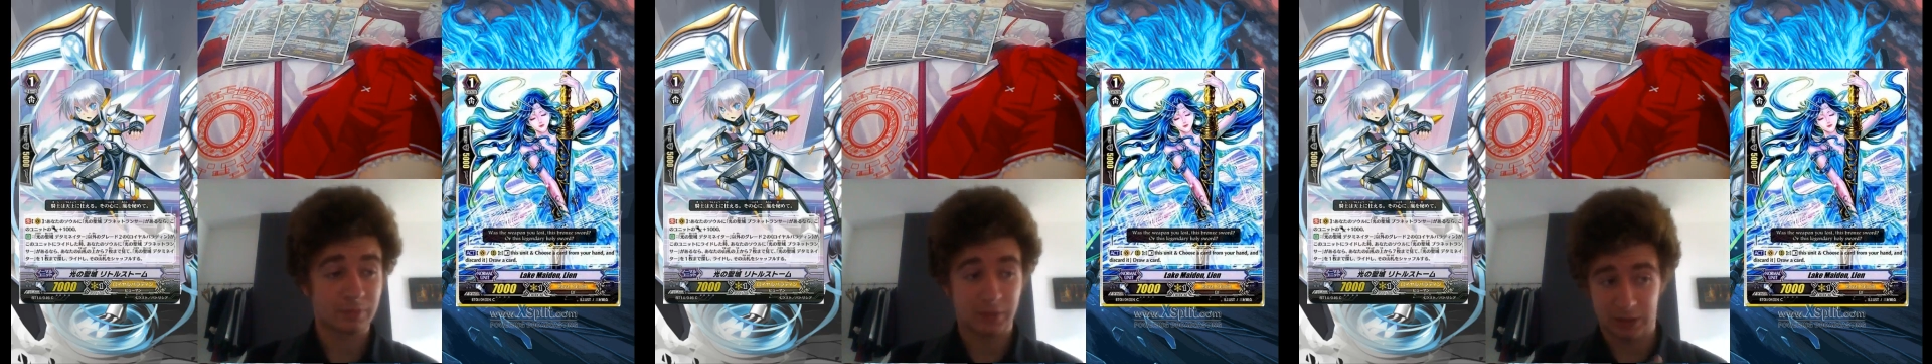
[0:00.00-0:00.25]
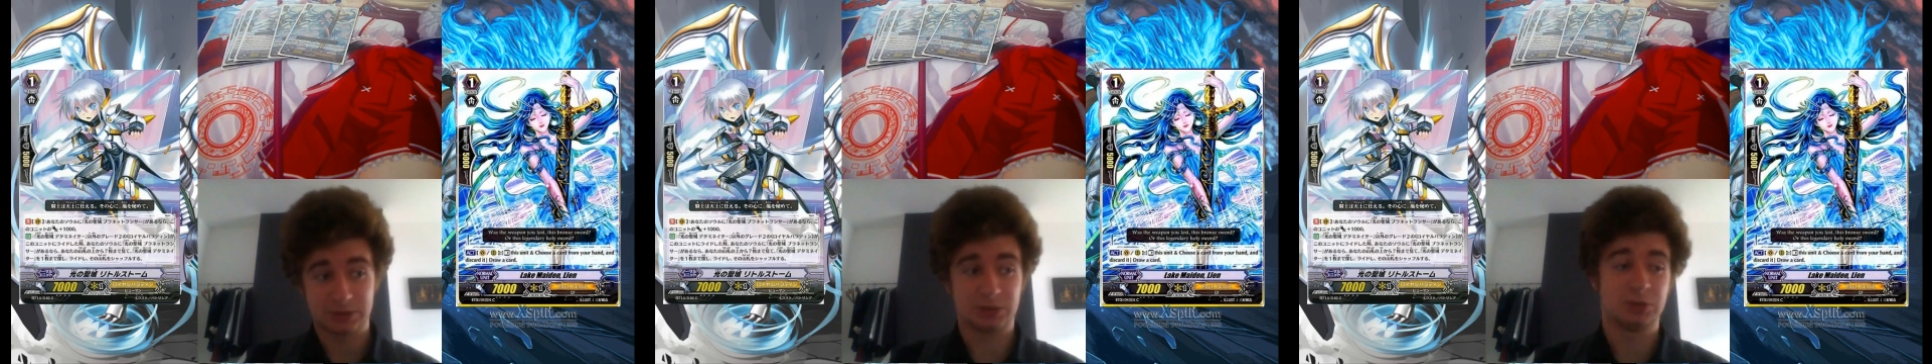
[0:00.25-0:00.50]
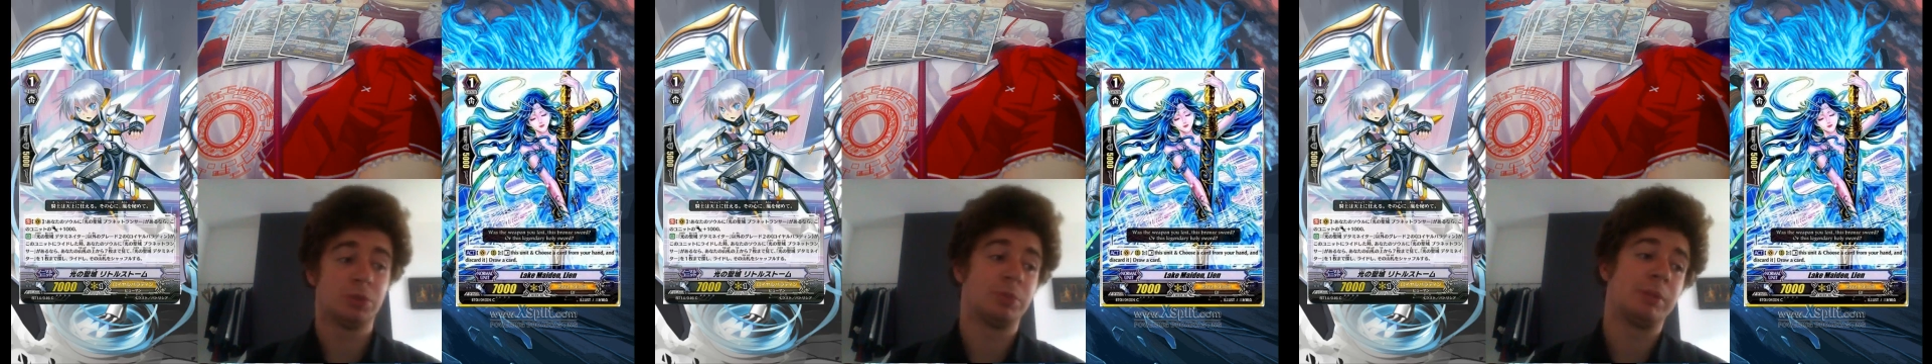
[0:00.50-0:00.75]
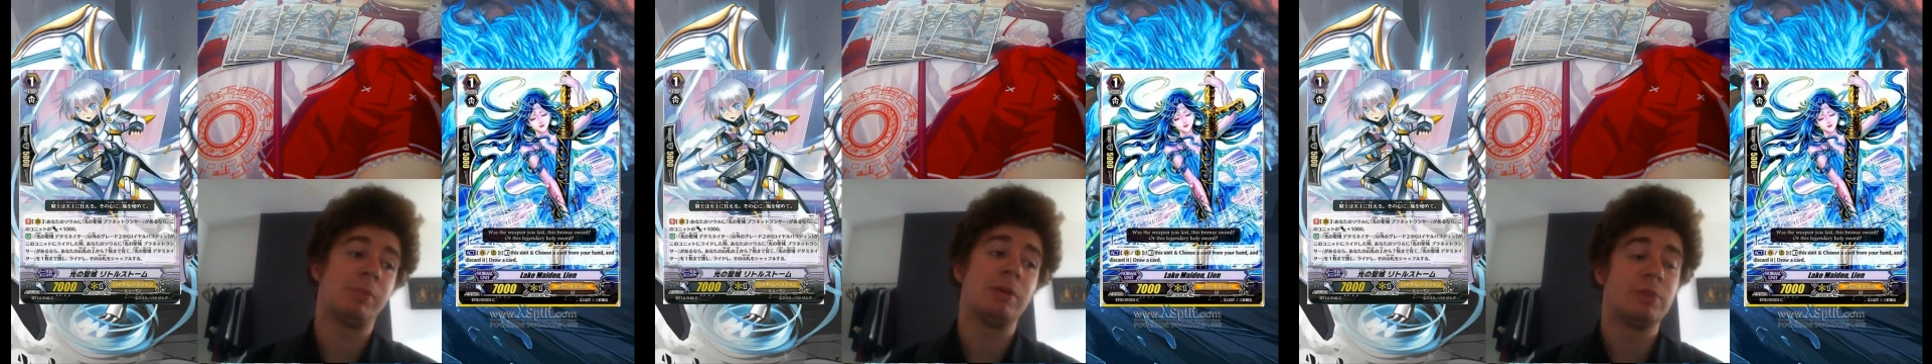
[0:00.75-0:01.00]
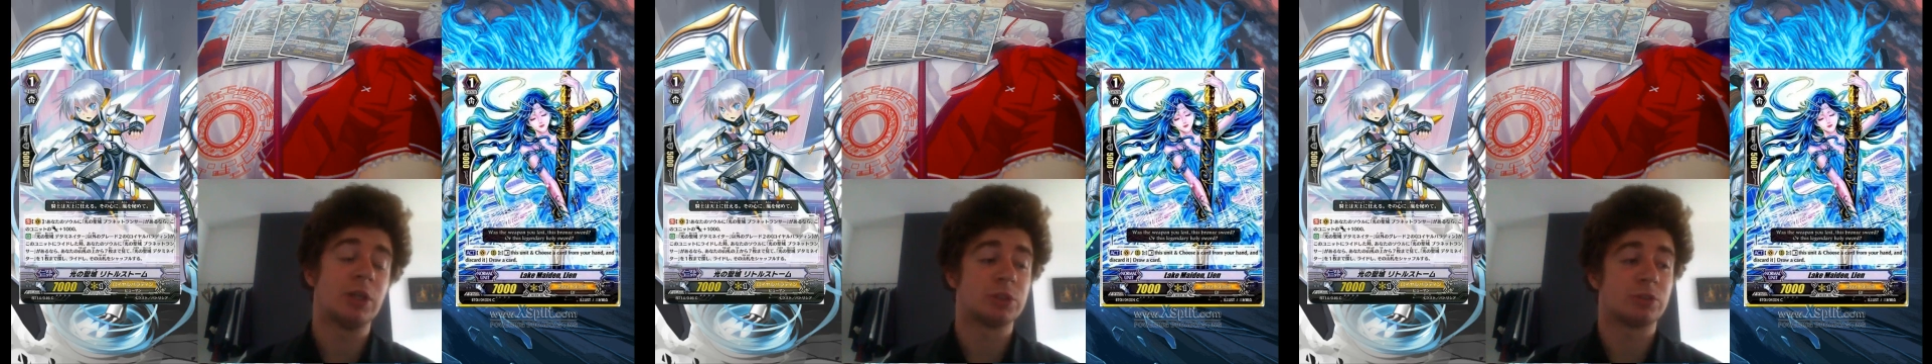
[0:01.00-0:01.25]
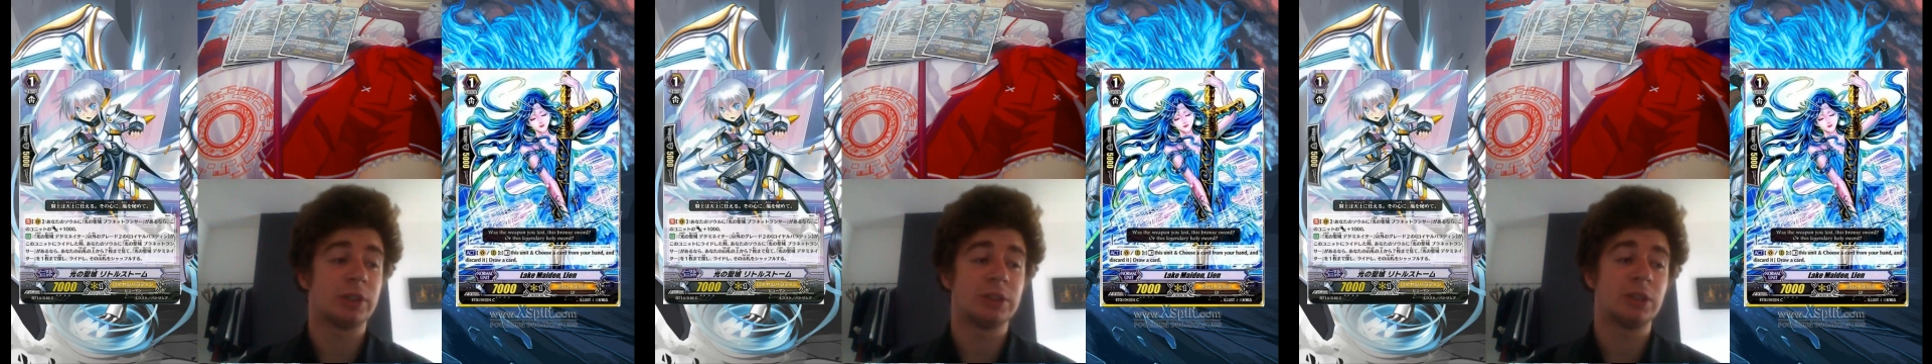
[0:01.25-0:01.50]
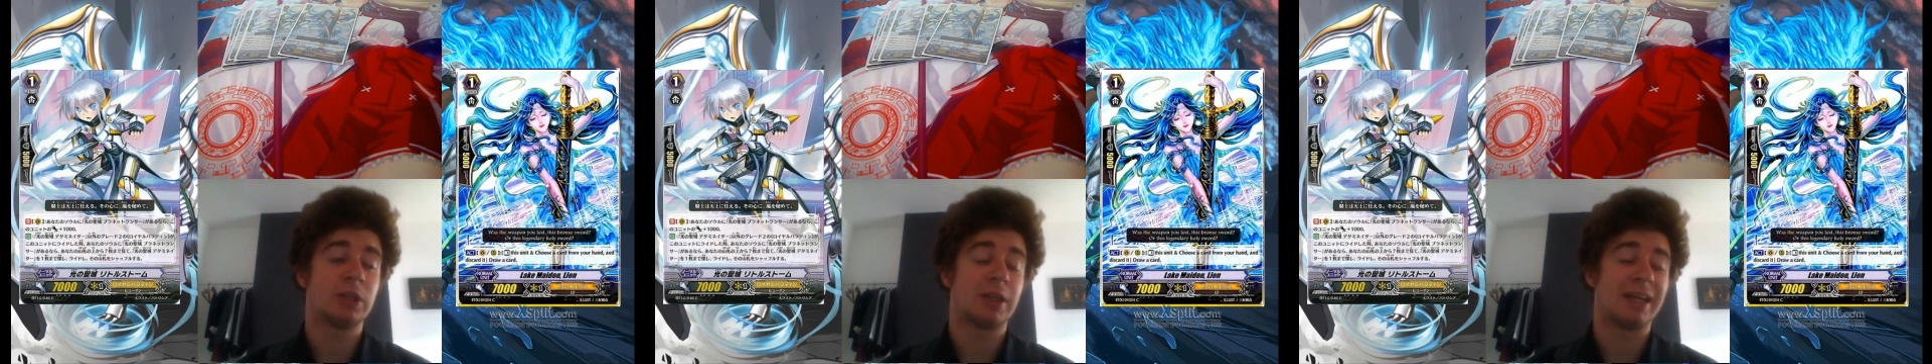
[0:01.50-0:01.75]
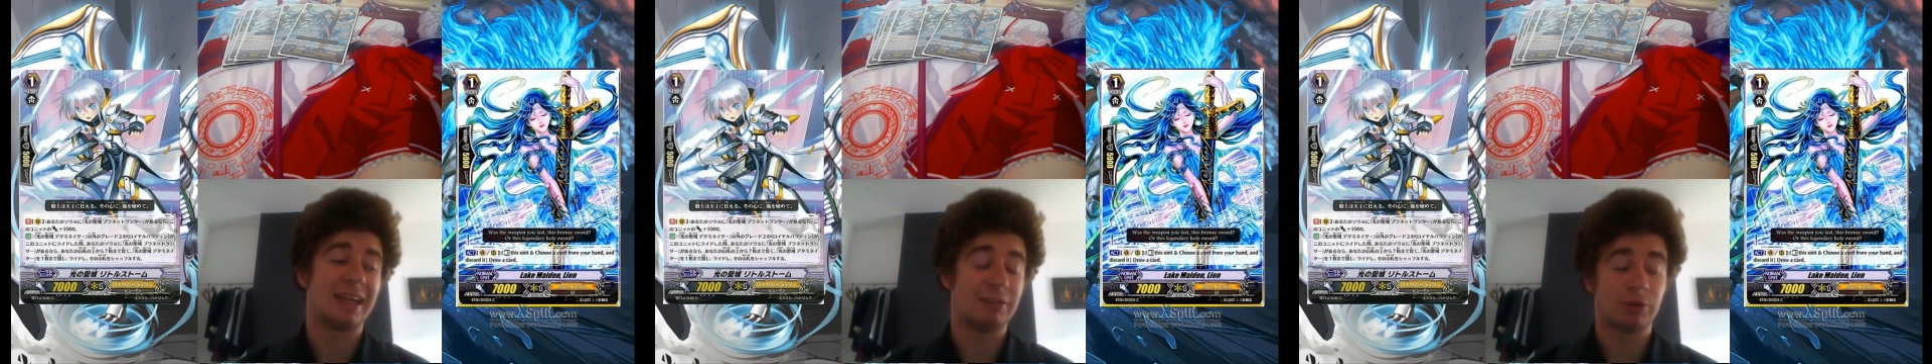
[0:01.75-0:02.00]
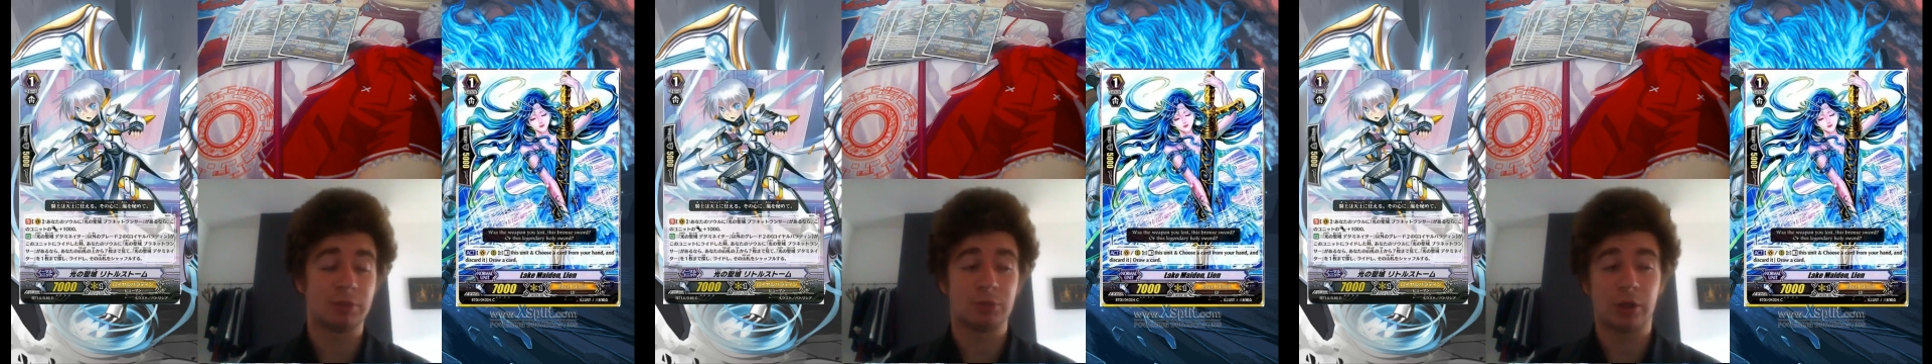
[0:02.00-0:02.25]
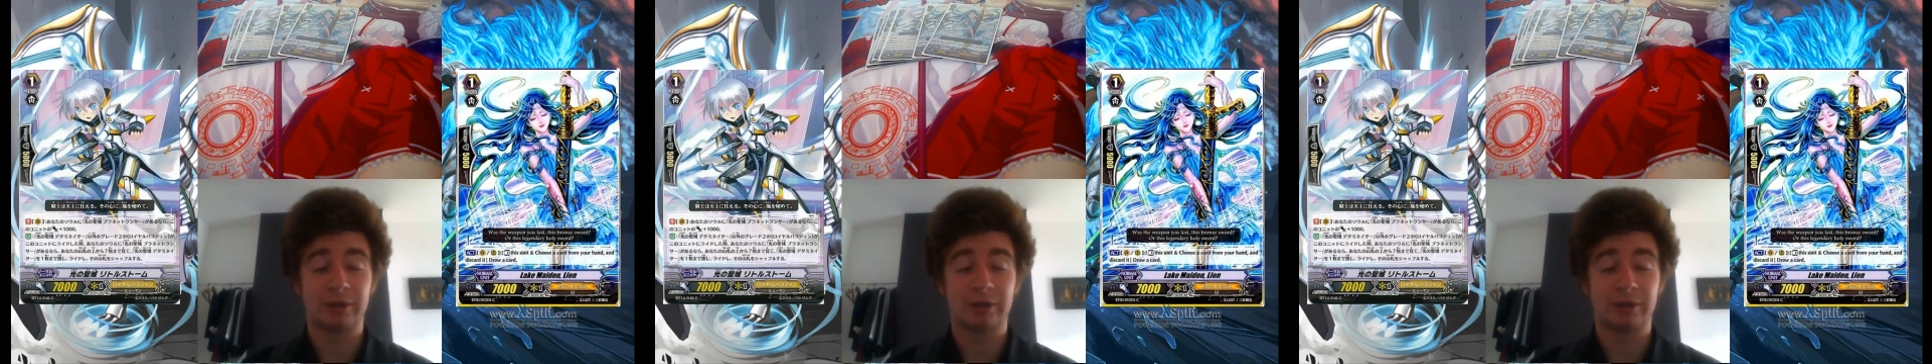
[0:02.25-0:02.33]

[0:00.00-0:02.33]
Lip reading: it's normally my first ride target if I'm going